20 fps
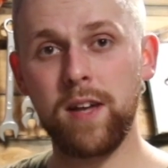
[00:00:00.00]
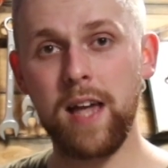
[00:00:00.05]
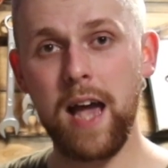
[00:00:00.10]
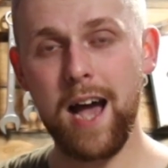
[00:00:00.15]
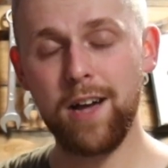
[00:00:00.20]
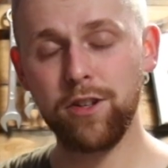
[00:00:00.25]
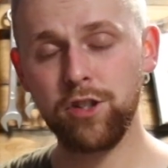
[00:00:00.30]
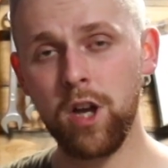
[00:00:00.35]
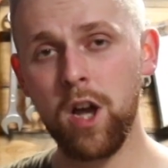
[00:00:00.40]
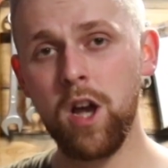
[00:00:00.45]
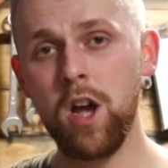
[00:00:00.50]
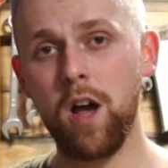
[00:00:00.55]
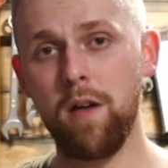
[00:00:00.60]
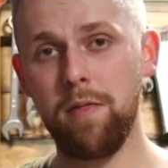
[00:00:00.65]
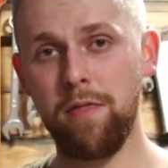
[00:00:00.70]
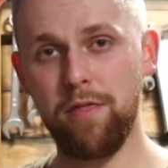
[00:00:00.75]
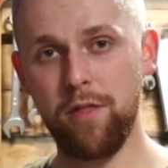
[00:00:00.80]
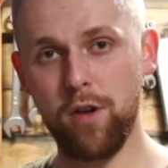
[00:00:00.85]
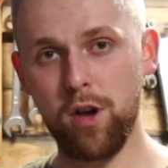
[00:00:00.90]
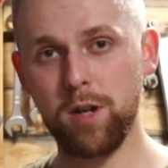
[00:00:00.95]
cash, and
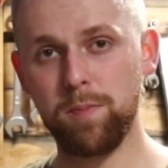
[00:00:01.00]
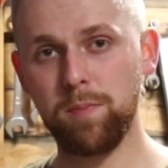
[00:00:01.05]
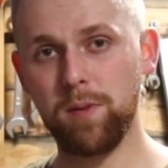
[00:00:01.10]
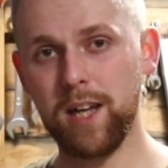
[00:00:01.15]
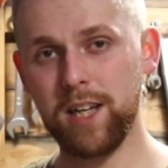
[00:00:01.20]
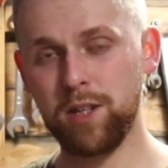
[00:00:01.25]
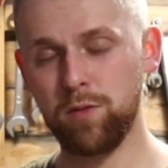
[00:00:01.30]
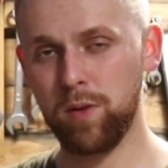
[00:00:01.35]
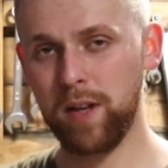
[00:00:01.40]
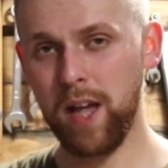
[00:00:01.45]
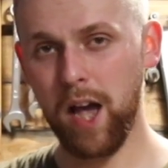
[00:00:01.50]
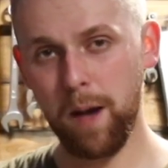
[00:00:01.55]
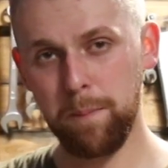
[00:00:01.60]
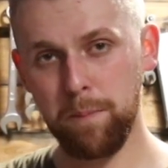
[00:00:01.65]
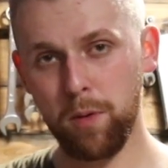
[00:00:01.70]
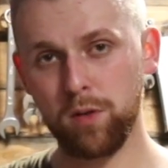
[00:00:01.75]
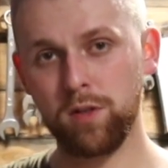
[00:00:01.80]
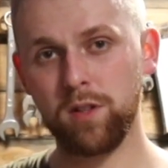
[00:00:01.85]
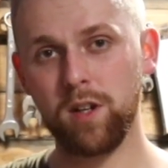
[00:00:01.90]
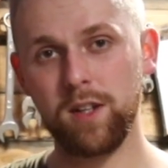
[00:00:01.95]
third place will get a
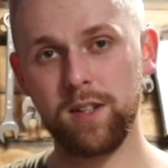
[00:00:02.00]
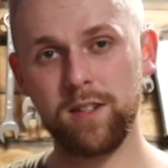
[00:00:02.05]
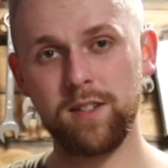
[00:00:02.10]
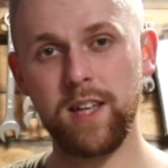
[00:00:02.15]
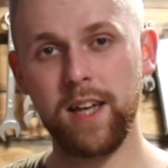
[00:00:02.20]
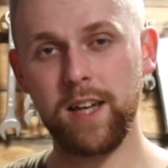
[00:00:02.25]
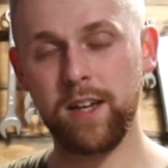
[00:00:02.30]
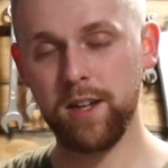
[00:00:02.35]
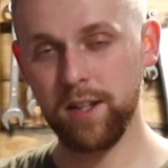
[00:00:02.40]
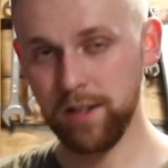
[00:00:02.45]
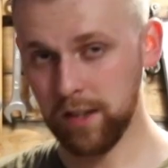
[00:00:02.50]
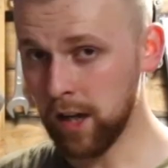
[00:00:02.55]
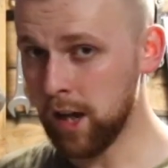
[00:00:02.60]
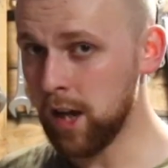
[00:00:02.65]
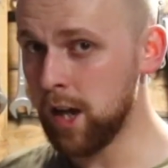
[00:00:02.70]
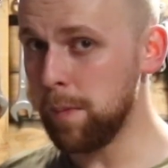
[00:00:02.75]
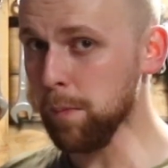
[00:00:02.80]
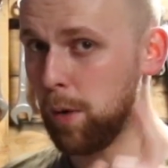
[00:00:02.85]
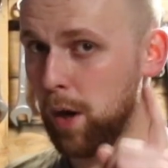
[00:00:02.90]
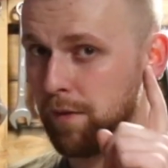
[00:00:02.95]
bundle of stickers.
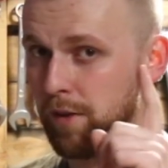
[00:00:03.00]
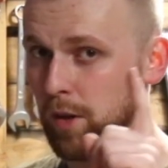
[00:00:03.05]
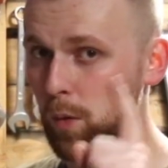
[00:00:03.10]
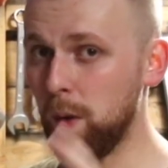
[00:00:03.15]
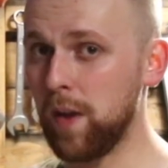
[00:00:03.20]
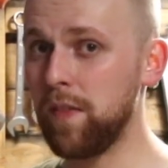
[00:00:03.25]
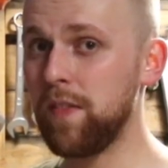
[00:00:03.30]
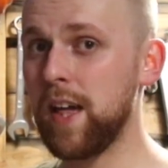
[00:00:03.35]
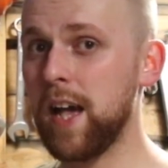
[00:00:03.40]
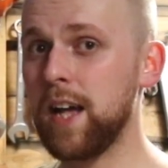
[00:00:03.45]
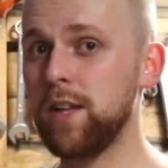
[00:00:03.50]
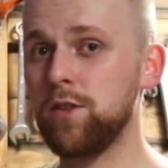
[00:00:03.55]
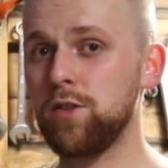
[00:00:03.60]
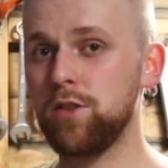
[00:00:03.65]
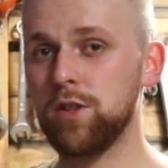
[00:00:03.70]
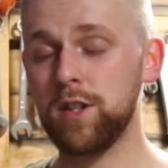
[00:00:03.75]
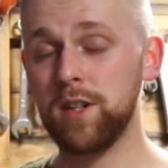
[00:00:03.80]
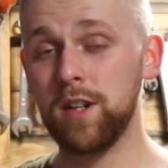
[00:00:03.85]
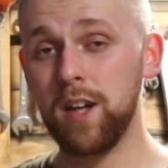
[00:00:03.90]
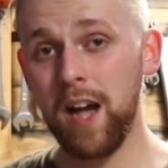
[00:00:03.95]
But if you win the
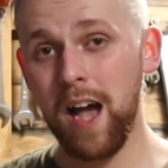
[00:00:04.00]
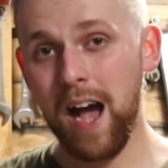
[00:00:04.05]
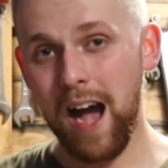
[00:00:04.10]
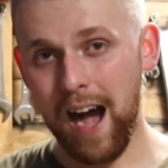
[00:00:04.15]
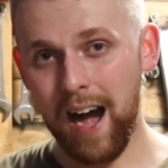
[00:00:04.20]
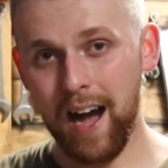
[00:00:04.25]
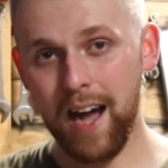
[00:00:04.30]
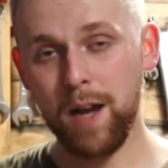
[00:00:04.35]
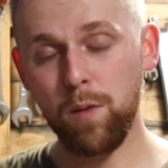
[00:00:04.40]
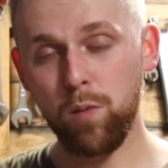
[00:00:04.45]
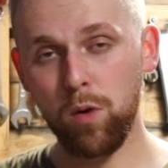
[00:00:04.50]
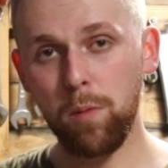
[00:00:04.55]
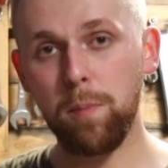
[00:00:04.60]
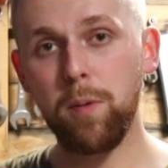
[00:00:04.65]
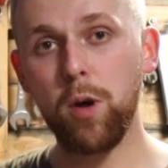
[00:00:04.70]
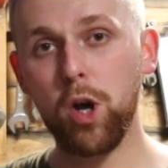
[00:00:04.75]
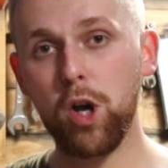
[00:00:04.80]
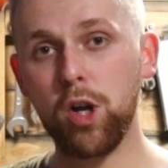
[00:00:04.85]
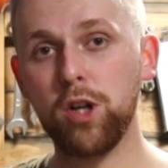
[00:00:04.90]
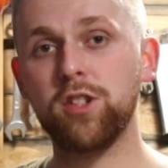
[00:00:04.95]
engine, I will
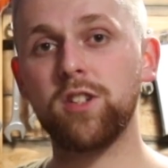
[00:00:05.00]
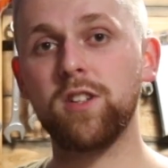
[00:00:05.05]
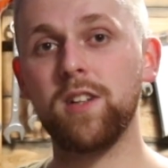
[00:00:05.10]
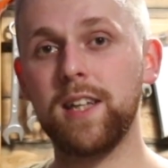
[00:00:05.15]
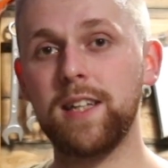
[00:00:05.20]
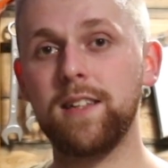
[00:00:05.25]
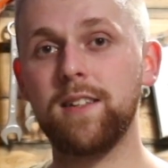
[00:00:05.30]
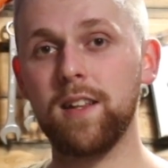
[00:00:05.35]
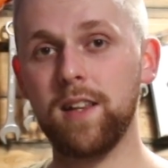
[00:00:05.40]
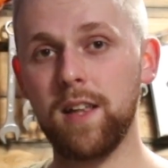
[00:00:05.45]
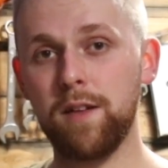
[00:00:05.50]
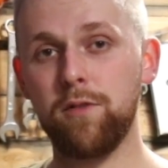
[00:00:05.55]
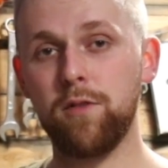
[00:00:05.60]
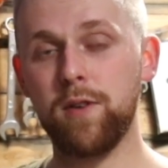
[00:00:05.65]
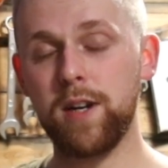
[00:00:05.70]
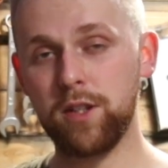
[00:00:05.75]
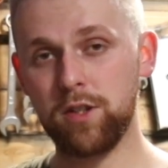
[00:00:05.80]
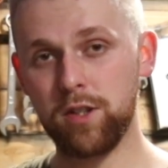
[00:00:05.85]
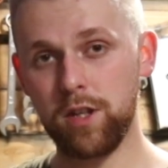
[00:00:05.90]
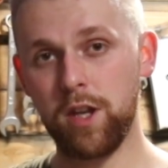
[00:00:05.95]
personally deliver
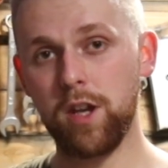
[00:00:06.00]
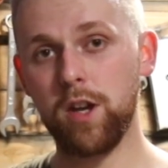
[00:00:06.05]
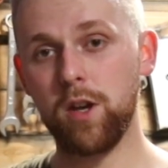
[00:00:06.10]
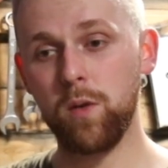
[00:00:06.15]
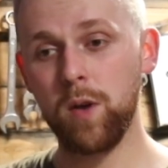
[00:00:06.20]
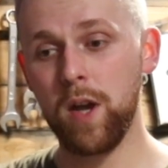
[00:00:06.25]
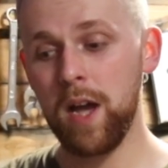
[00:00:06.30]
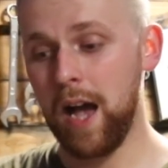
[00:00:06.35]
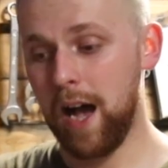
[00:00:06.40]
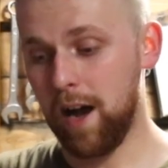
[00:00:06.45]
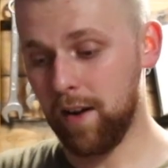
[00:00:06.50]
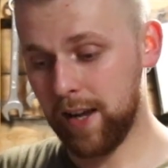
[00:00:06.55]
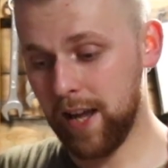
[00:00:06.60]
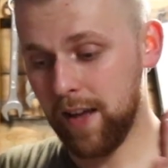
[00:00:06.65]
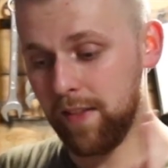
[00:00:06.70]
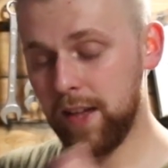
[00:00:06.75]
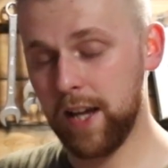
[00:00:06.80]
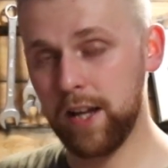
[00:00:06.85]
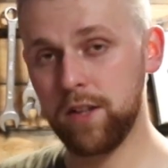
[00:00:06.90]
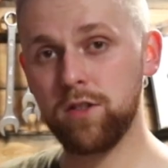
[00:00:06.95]
it to you. I'll
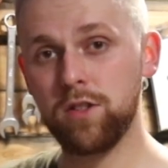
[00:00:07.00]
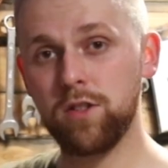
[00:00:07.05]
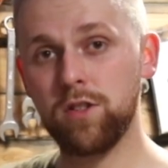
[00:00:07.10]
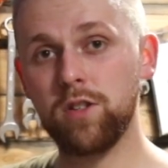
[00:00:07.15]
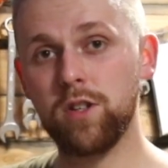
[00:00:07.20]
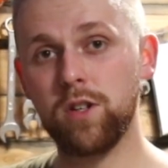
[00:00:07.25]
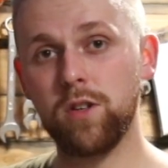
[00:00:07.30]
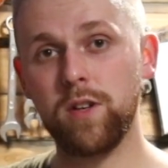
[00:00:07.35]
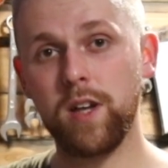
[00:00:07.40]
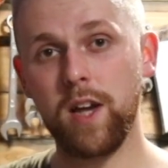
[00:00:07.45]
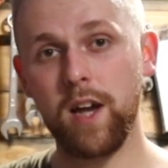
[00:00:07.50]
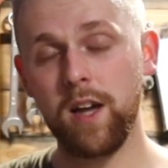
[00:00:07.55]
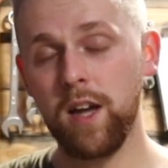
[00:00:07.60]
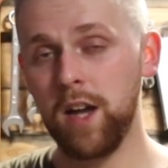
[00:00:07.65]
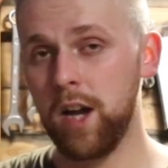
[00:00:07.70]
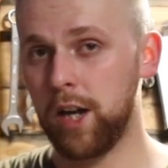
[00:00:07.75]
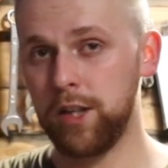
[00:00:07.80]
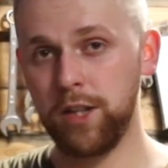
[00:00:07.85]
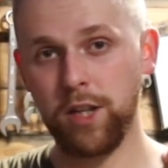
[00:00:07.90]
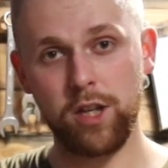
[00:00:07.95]
get the engine to you
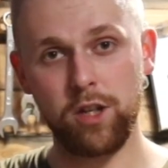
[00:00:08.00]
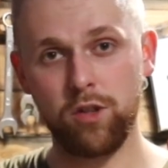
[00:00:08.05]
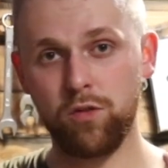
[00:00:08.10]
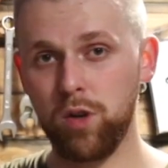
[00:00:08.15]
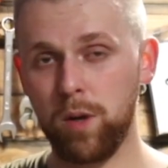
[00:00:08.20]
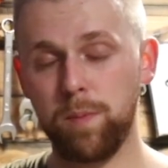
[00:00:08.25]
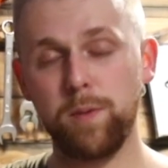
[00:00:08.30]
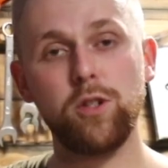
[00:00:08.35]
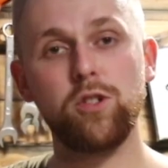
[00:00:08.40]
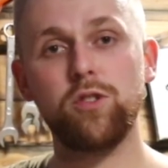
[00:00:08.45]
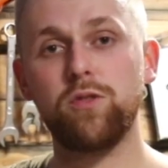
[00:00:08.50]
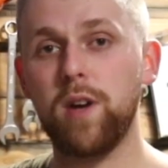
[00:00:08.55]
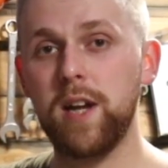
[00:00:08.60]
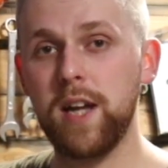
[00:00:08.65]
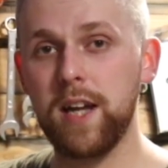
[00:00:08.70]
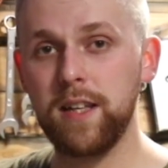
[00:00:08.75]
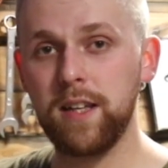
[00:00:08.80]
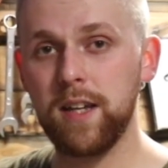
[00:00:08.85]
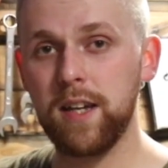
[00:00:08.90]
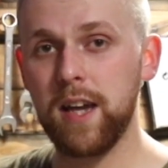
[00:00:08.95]
and you can drop it straight
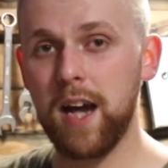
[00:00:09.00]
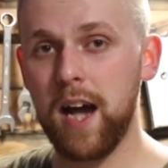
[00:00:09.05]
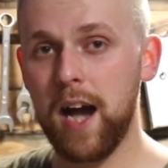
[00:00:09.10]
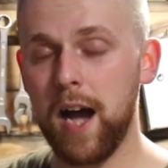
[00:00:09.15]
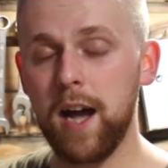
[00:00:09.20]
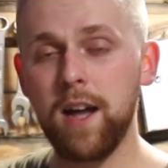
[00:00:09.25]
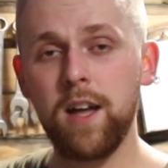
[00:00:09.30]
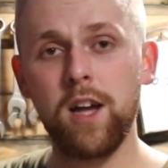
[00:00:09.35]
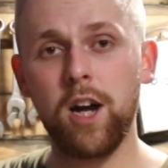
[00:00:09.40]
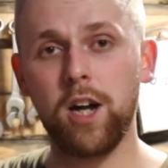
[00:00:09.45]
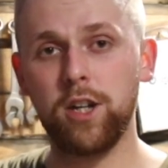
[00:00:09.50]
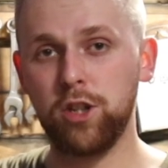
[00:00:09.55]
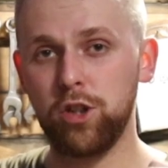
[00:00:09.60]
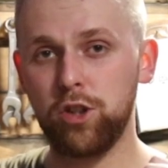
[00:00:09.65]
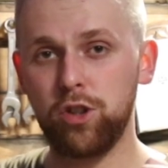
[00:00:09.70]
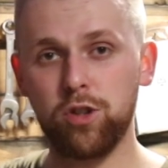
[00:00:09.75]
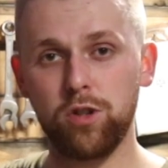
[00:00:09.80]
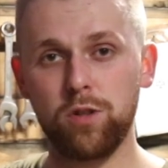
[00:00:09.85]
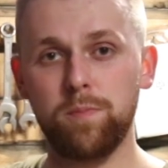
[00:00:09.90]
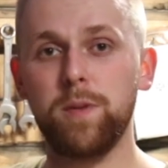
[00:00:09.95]
in your car and you
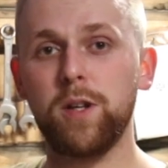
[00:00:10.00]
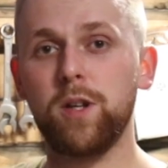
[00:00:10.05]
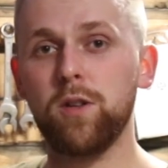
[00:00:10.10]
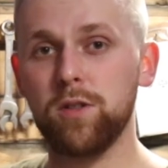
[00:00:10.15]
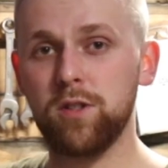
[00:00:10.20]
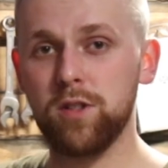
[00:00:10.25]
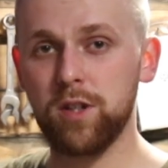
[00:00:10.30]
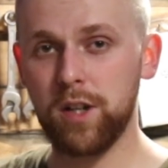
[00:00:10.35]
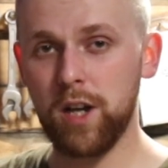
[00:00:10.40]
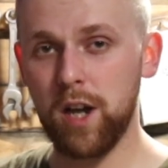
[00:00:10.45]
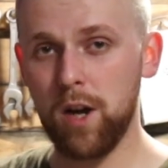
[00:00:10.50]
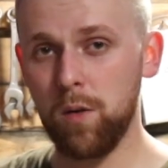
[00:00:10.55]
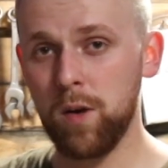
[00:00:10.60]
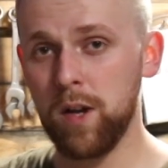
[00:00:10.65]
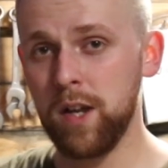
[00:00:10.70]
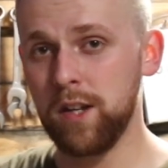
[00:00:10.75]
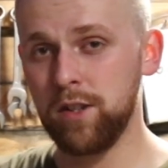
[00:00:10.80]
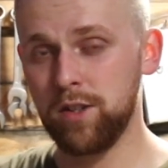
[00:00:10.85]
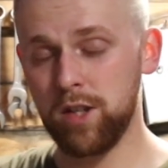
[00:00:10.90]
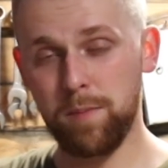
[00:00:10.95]
should be good to go.
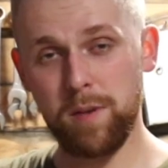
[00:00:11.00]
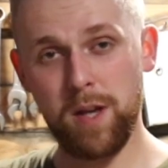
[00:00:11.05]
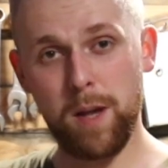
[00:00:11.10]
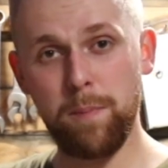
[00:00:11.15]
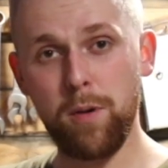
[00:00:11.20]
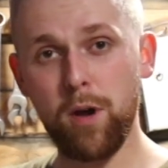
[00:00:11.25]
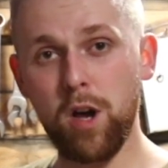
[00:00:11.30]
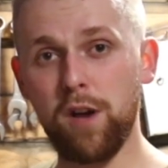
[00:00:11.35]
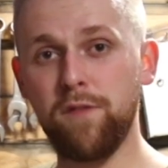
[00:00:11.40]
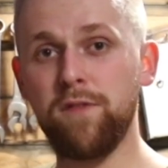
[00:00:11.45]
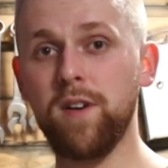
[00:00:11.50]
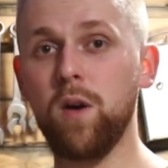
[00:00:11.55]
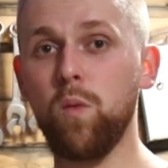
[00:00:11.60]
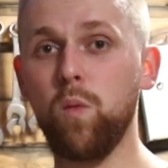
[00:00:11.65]
So it'd be a perfect